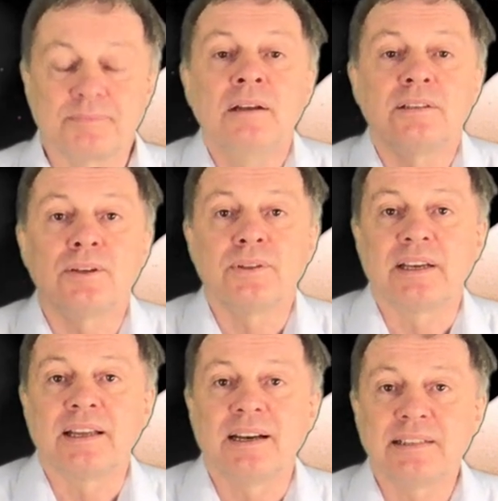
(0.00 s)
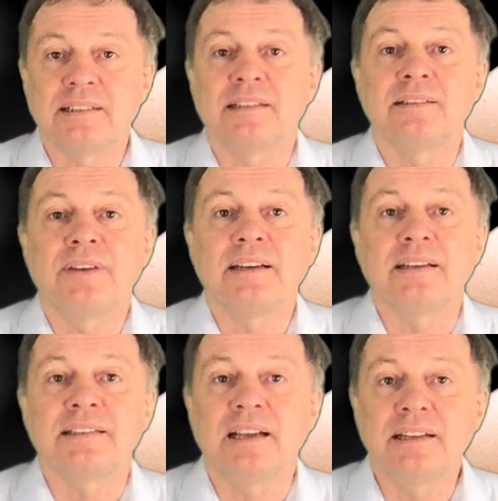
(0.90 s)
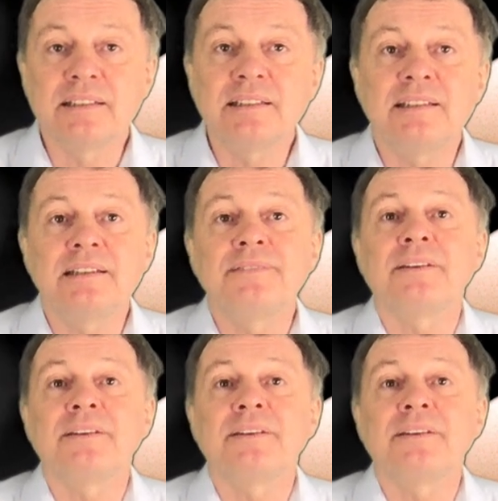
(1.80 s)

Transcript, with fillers: So the crust is very sensitive,